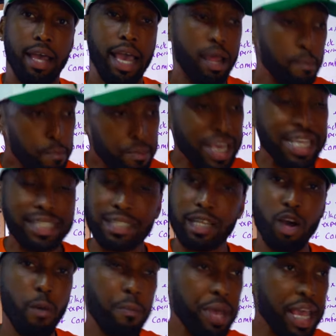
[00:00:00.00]
and me
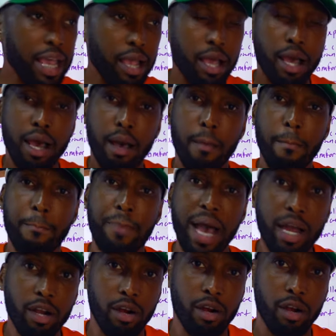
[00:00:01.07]
still being
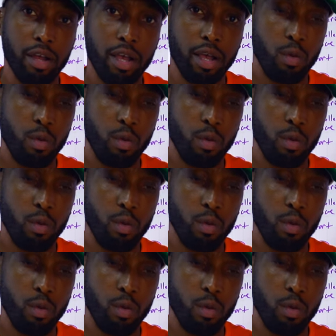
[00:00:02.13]
better